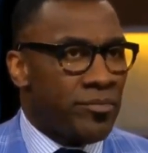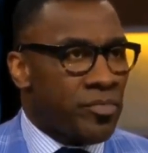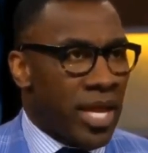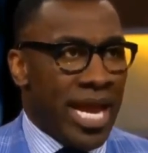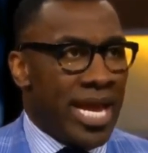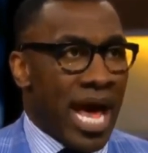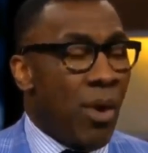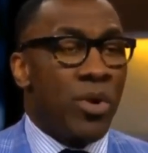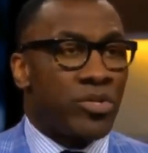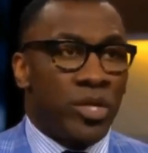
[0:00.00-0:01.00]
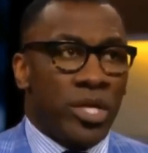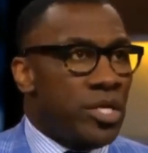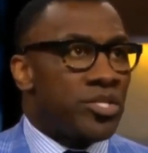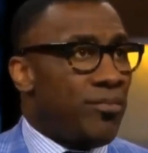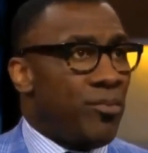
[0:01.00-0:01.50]
And I went through,
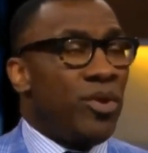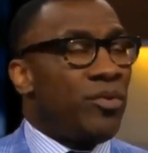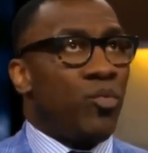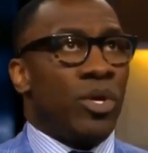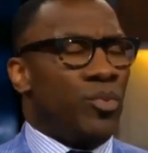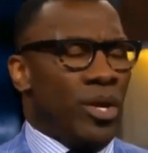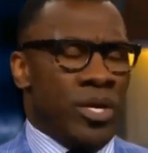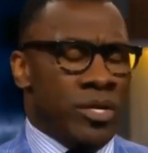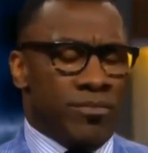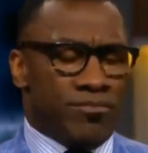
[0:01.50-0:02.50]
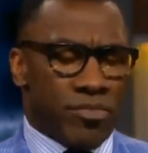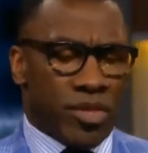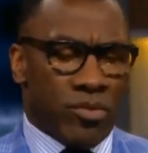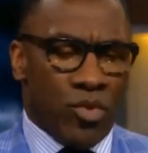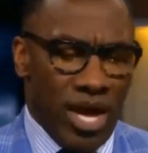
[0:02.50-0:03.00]
Skip,
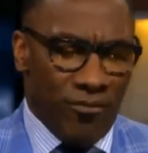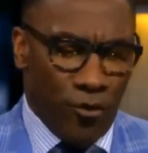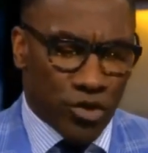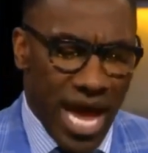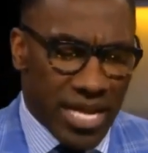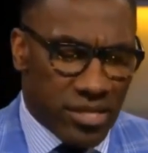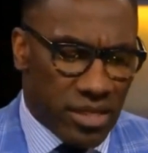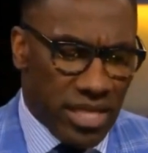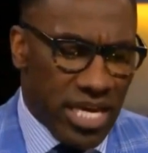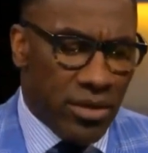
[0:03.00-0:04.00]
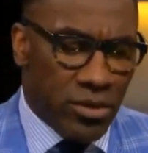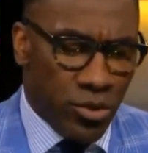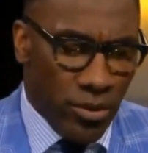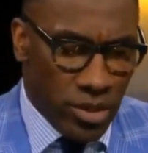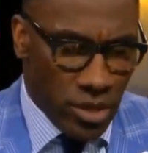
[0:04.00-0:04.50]
when I first got into the league,
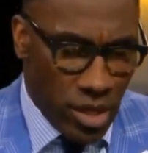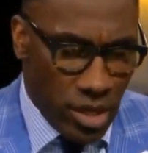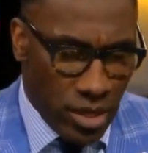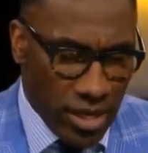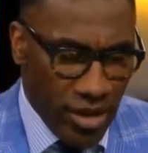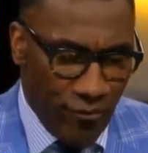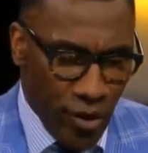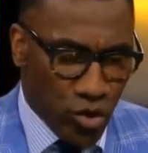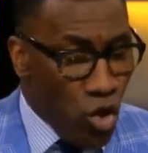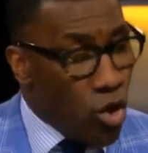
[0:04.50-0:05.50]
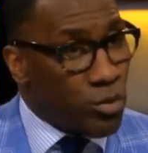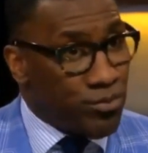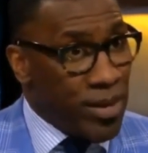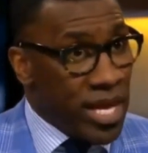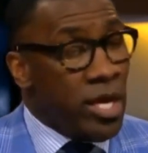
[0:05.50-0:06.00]
NFL Europe was
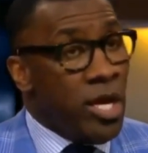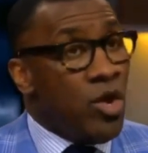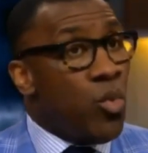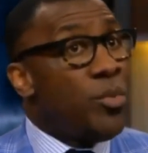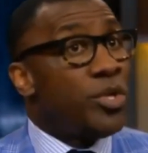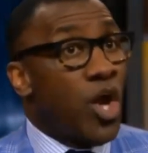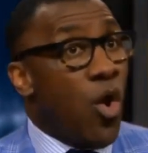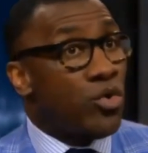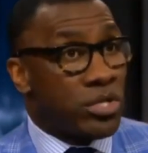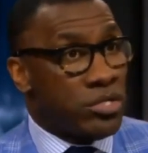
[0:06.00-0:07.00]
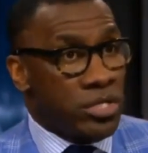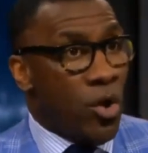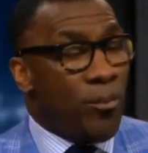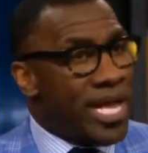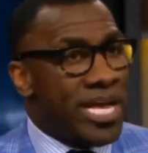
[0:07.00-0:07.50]
big. We would go to, you know,
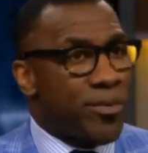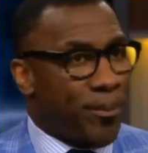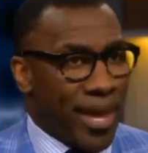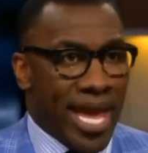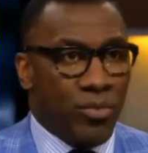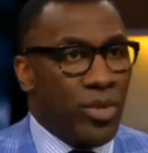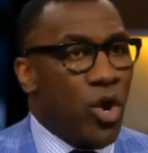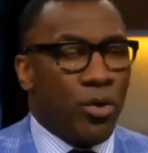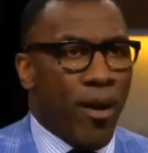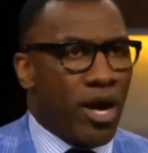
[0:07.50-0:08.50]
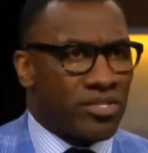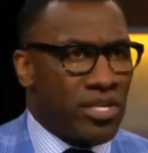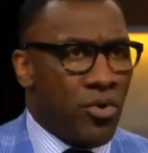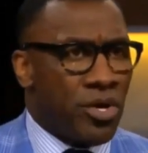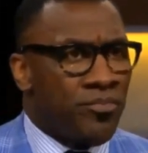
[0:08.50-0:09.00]
play in Japan. We go to
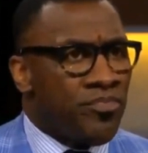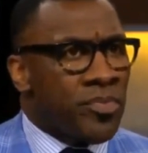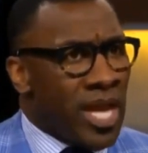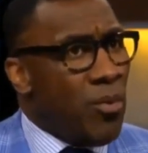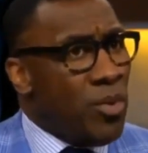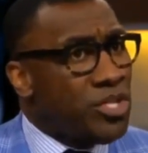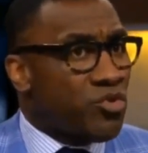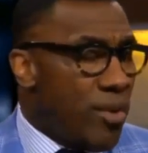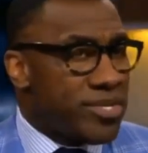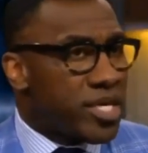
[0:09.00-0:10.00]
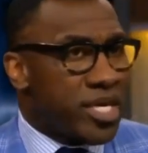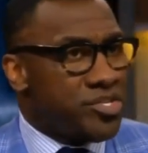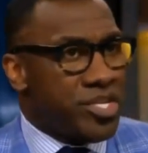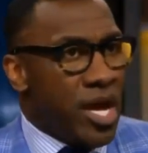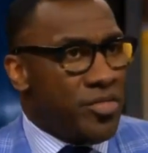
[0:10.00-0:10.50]
Barcelona. And we scrimmaged against
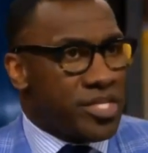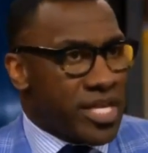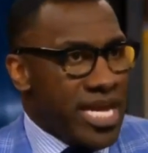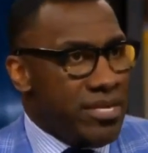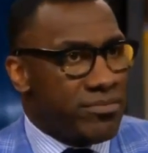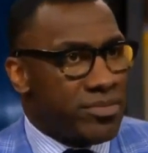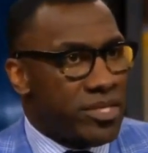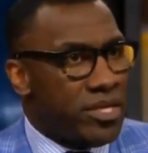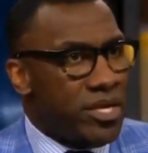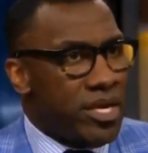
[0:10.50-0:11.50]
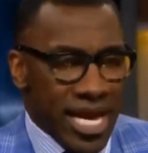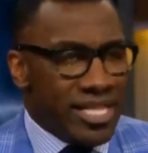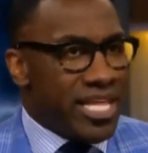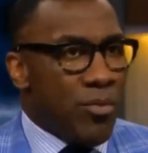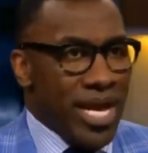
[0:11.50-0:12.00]
the other teams. And
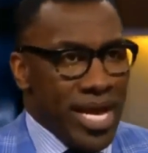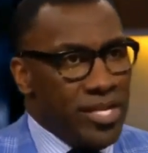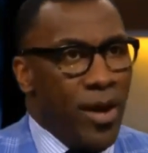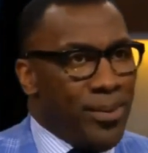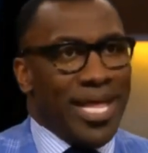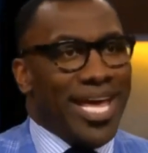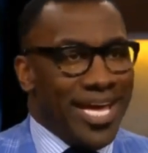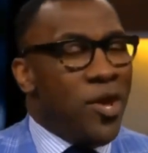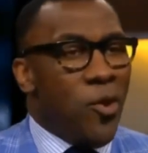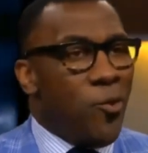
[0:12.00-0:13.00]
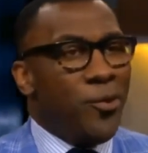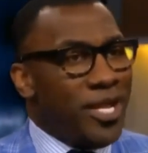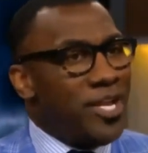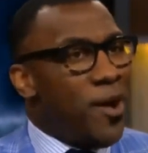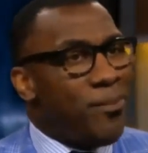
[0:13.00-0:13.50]
then we would end up
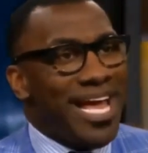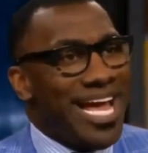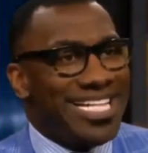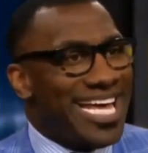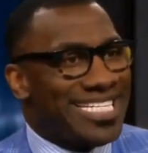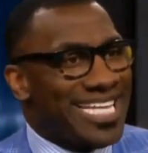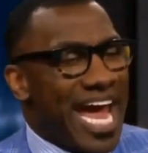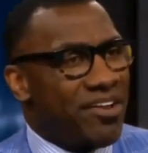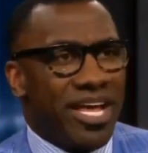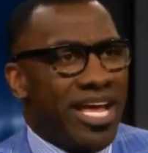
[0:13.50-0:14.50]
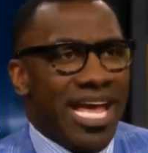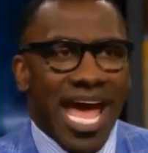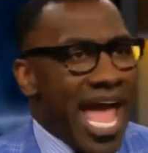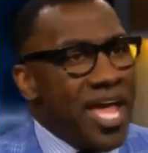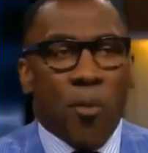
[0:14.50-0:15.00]
playing that Saturday.
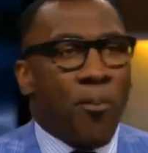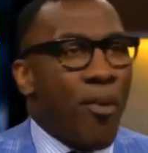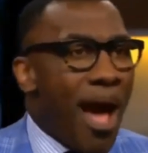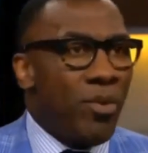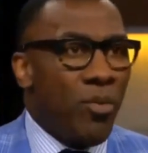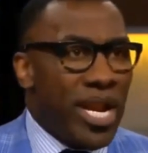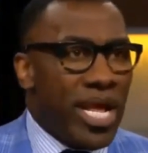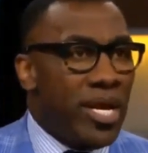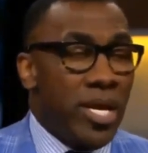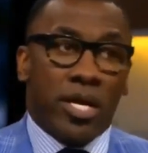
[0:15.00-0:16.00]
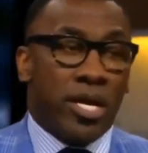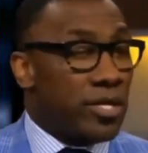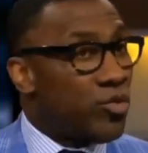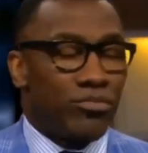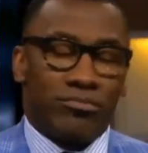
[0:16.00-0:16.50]
I had no problem with it. Because,
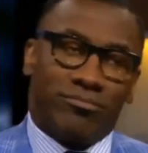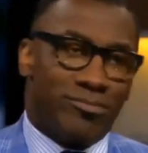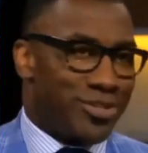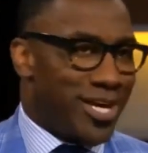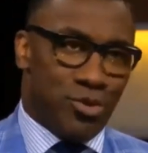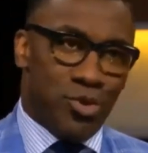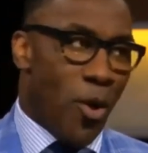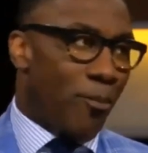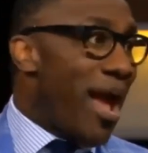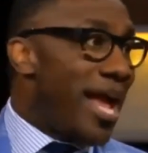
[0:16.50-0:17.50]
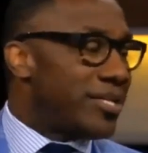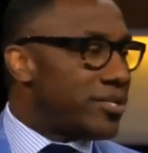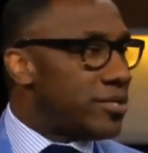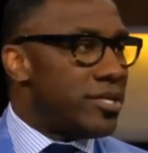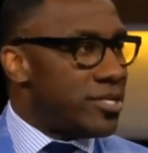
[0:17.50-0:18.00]
Skip, you know, in practice,
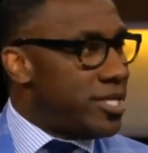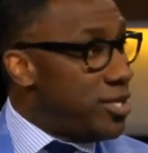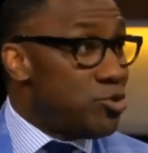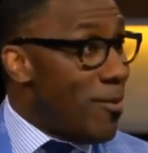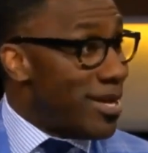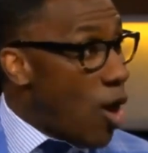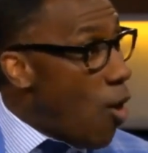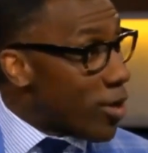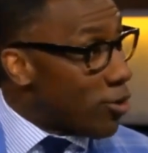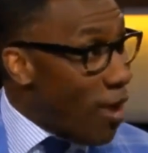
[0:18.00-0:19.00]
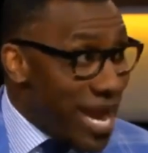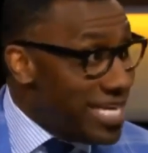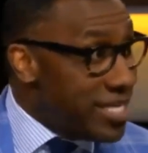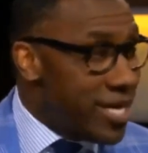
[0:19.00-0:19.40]
Jenny, you talking about talking crazy?